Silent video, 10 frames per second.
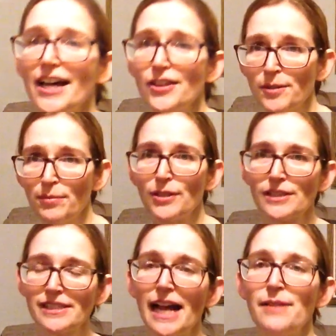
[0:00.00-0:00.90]
other
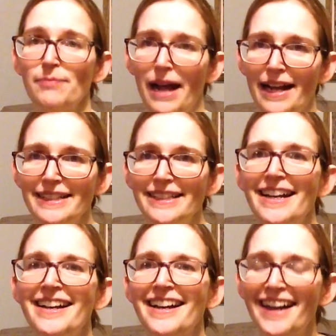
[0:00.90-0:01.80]
books I read
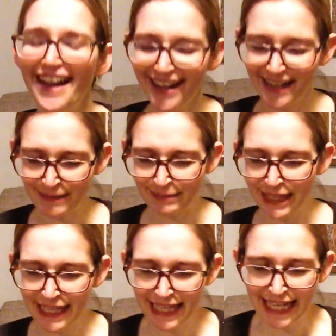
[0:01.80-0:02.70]

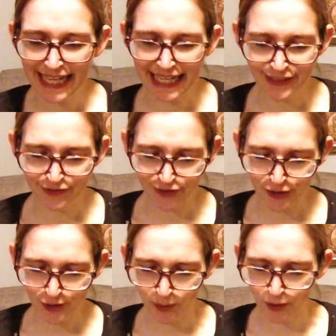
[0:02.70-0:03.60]
in the
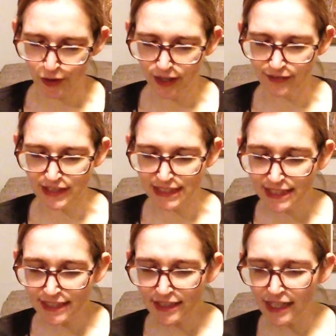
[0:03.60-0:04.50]
first quarter of the
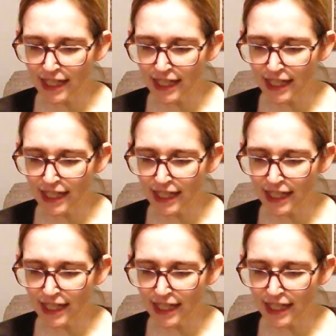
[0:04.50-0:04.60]
year